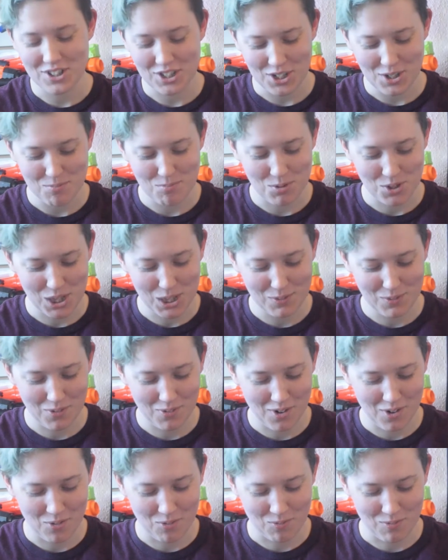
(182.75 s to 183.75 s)
I could put them in
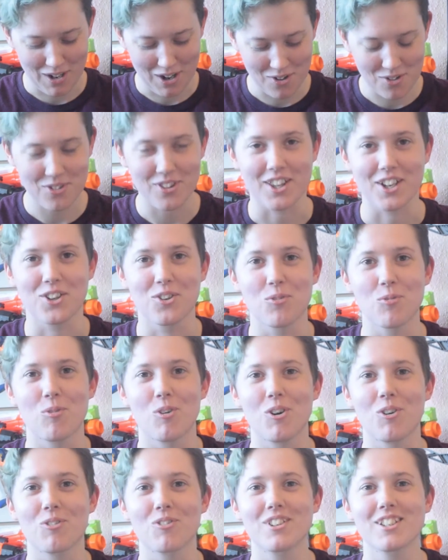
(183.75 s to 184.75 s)
my mouth like a
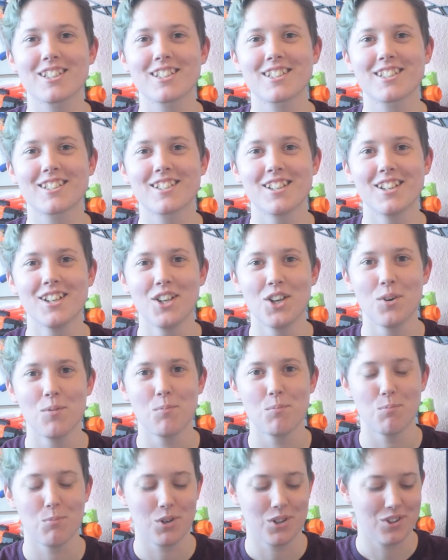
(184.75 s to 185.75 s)
walrus,
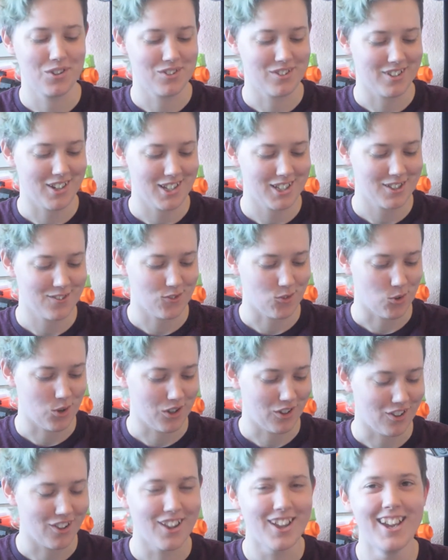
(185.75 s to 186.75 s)
but oh. There's lots of
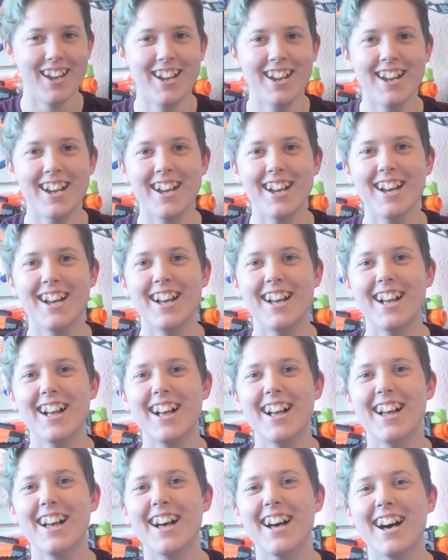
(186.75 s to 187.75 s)
oil. That'd
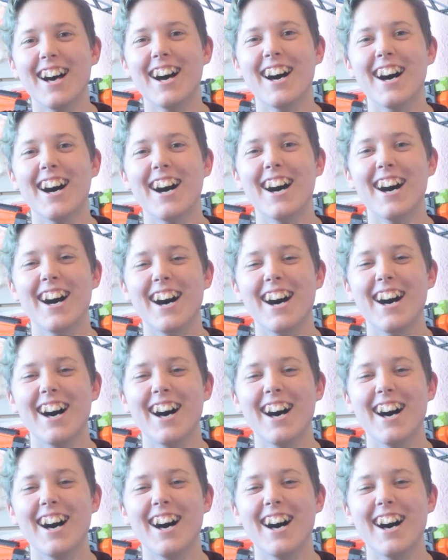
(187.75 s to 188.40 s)
be gross.